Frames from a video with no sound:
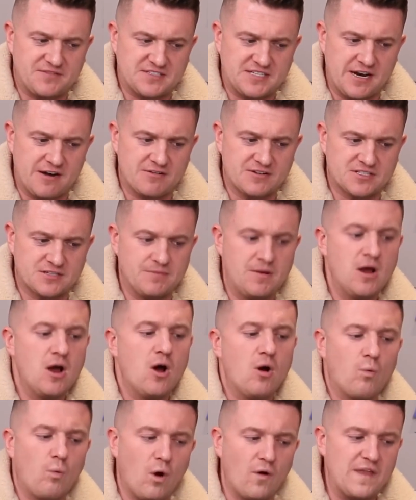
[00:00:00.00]
for terrorism?
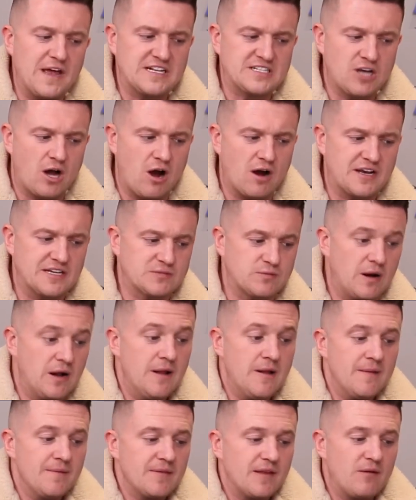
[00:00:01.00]
What their targets were?
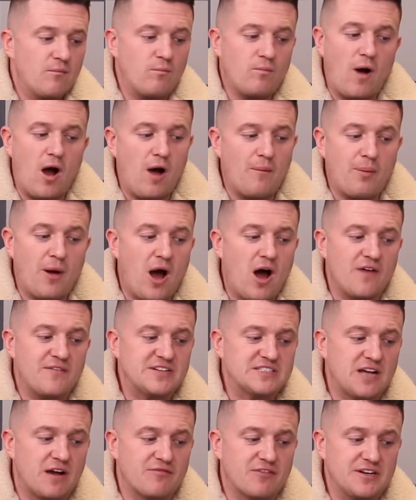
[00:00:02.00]
Part of
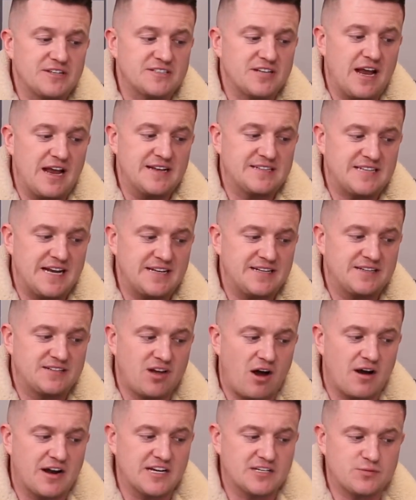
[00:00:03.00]
his other intended
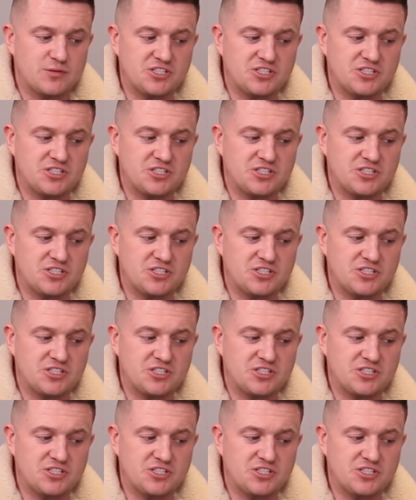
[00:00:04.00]
targets